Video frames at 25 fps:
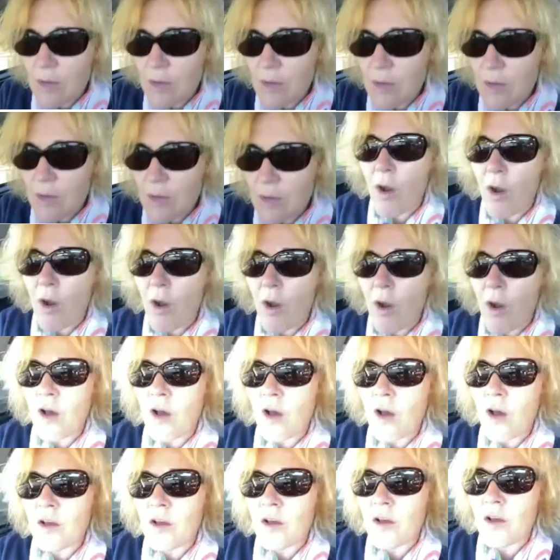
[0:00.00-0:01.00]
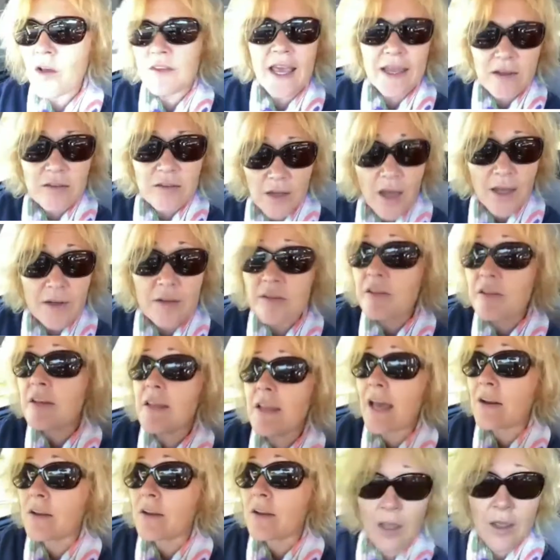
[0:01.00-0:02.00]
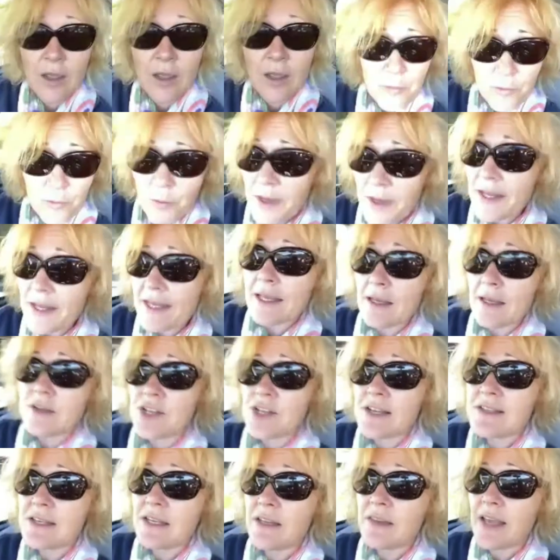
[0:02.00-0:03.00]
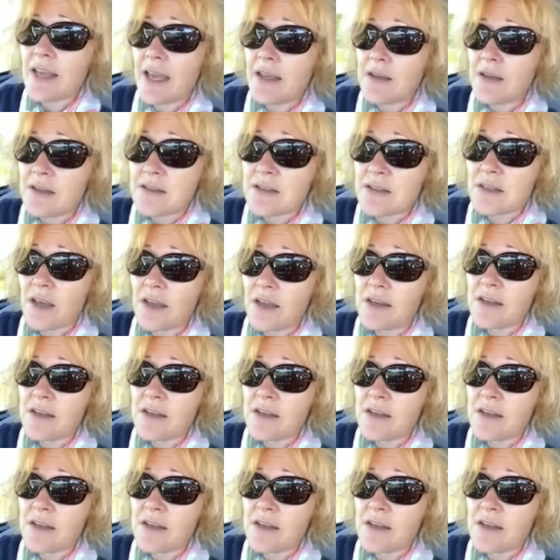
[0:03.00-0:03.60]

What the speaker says: Sydney had a really killer jazz scene in the 80s and 90s.